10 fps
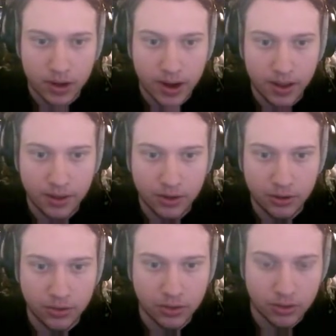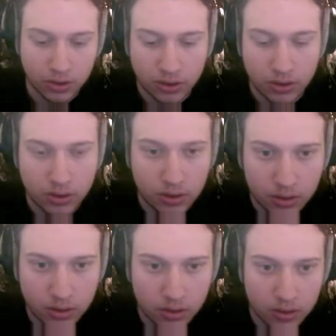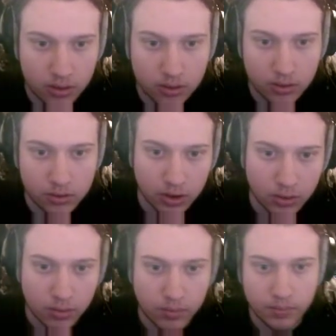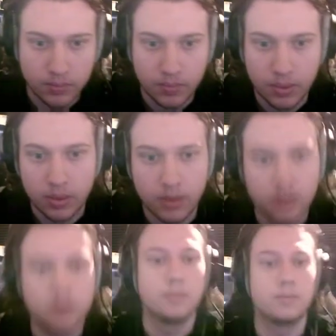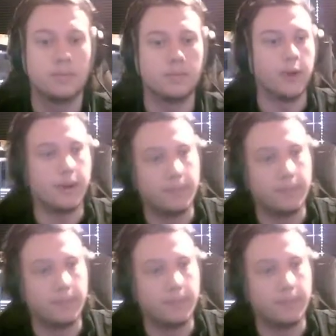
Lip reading: and this should return triangle. Right.